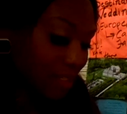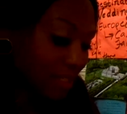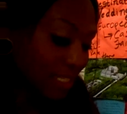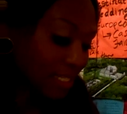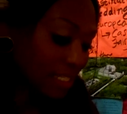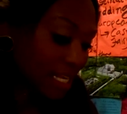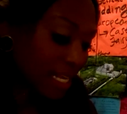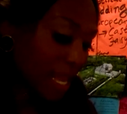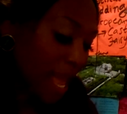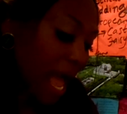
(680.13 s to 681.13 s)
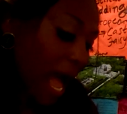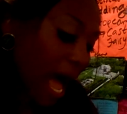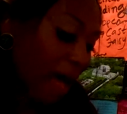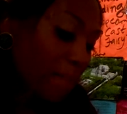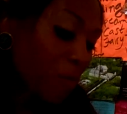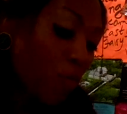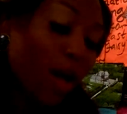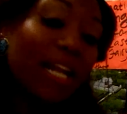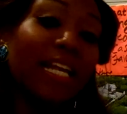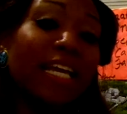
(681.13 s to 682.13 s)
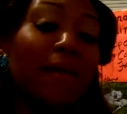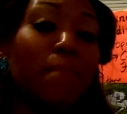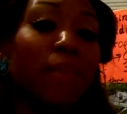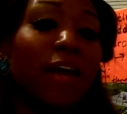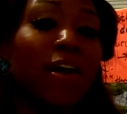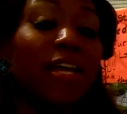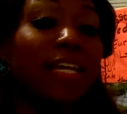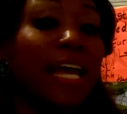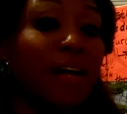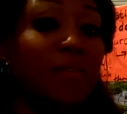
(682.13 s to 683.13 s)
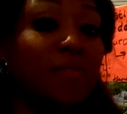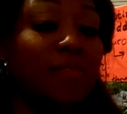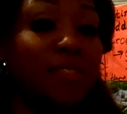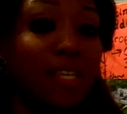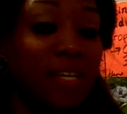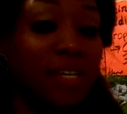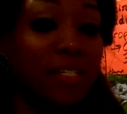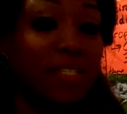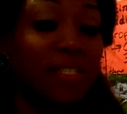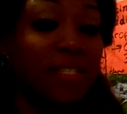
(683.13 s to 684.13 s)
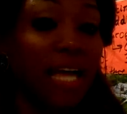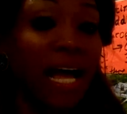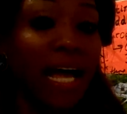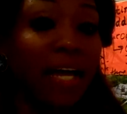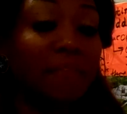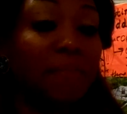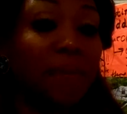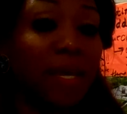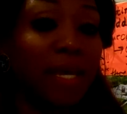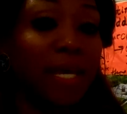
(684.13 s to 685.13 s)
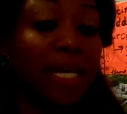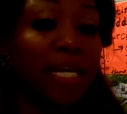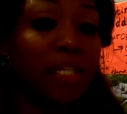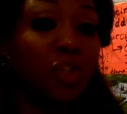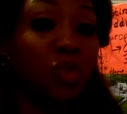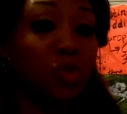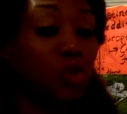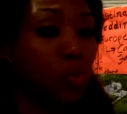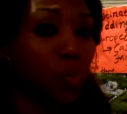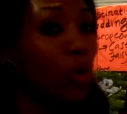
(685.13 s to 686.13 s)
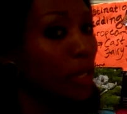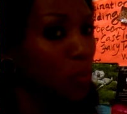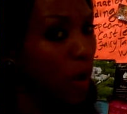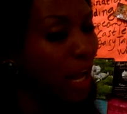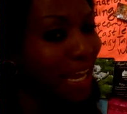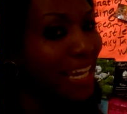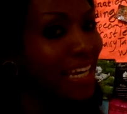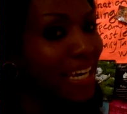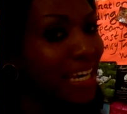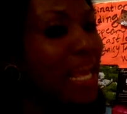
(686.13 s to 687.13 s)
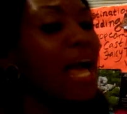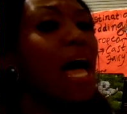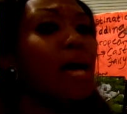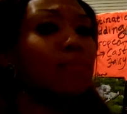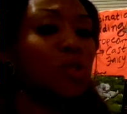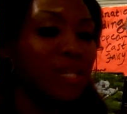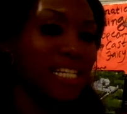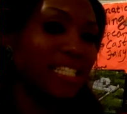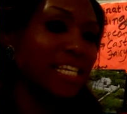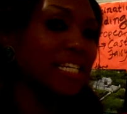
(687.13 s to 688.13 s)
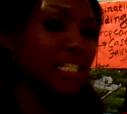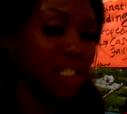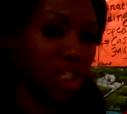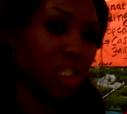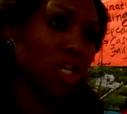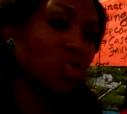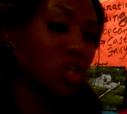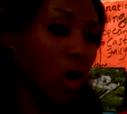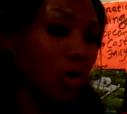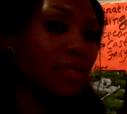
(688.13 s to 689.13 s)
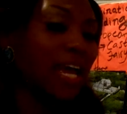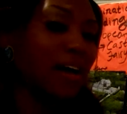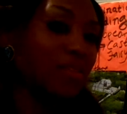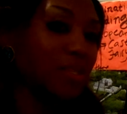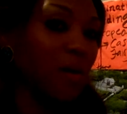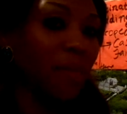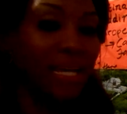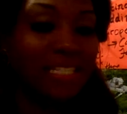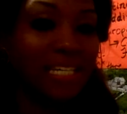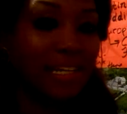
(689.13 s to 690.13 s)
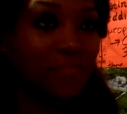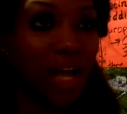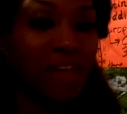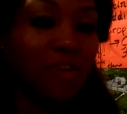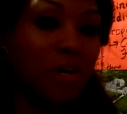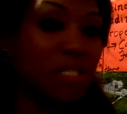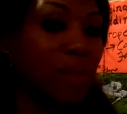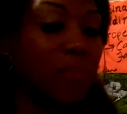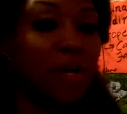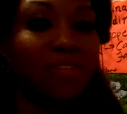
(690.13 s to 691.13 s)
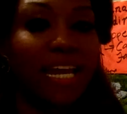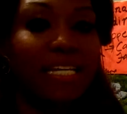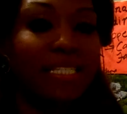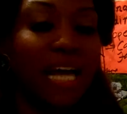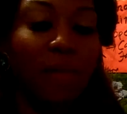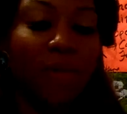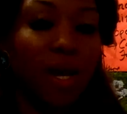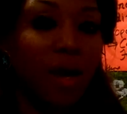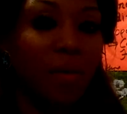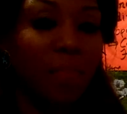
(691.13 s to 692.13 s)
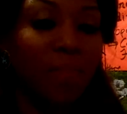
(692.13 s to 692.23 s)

Let's see. I've been wanting to get married now since I've been 21. I'm 26 years old now, so basically 5 years. My birthday is coming up